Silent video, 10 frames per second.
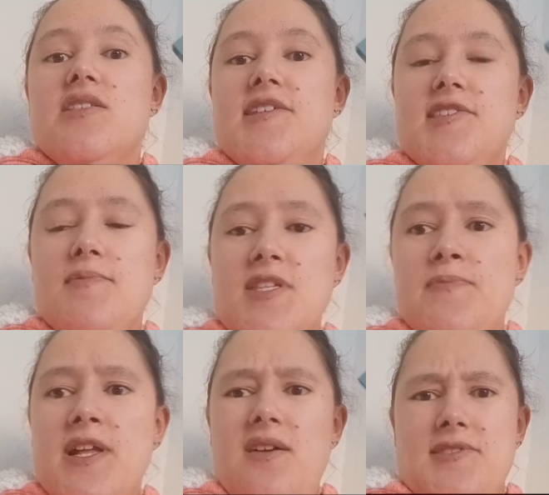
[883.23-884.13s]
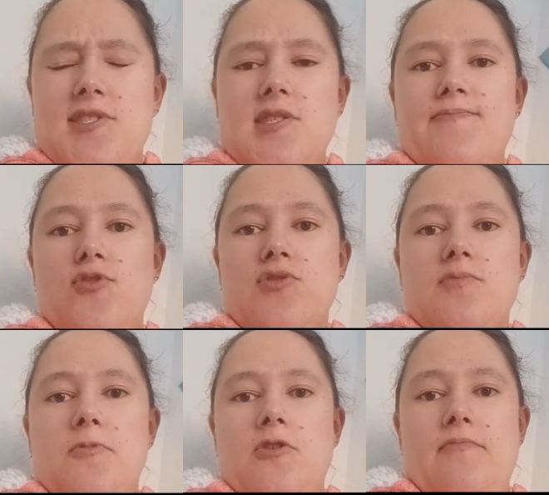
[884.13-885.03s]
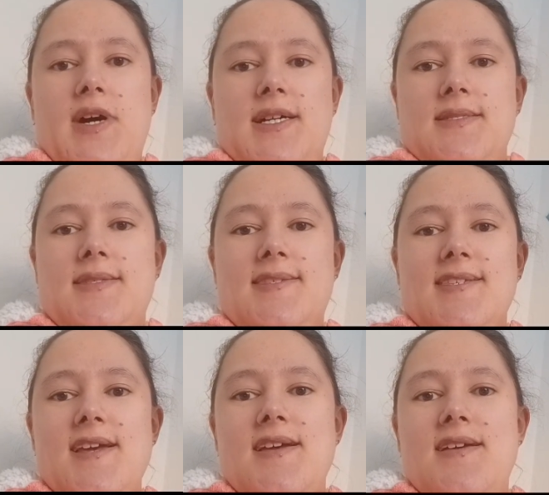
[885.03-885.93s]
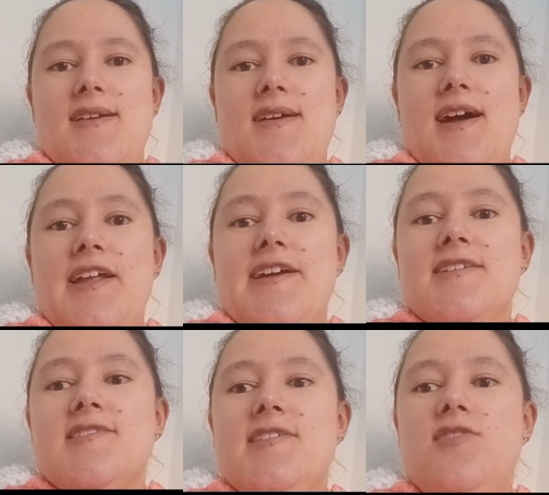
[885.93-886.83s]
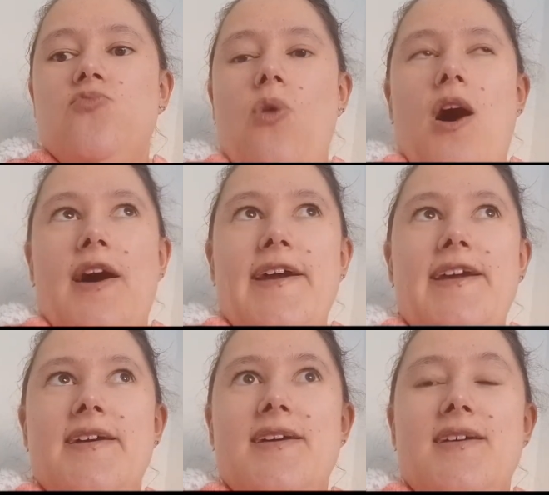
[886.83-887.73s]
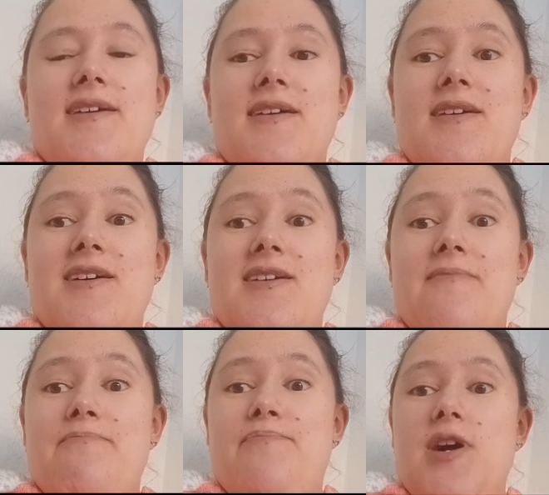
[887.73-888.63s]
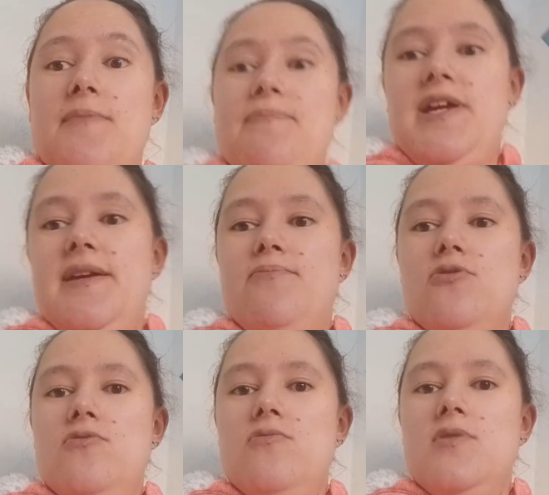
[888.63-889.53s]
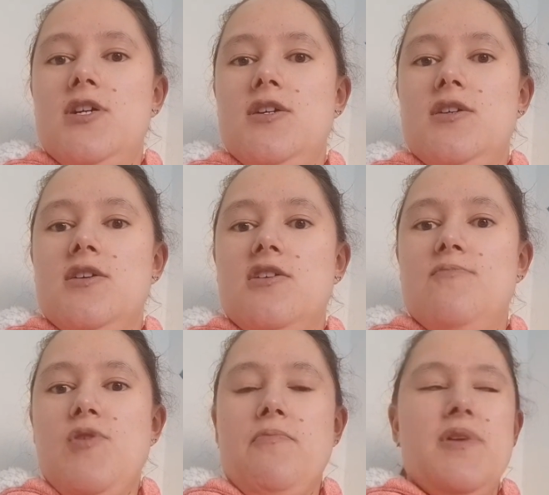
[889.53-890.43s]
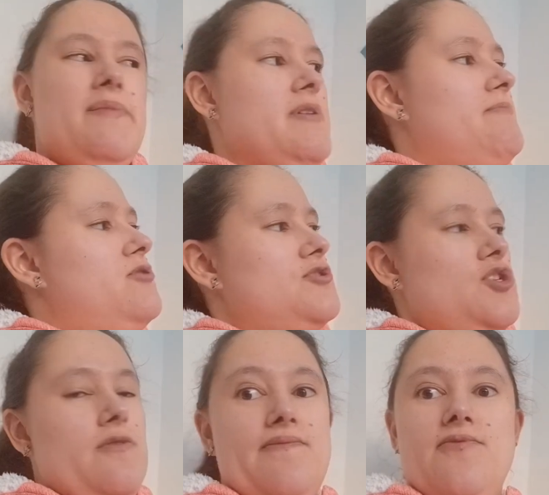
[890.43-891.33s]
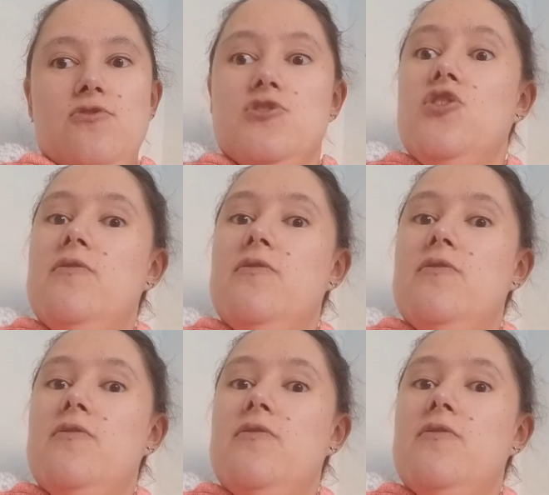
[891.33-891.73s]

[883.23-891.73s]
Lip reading: this is meant to be classed as a sports romance. And I can see why. But people could probably be put off for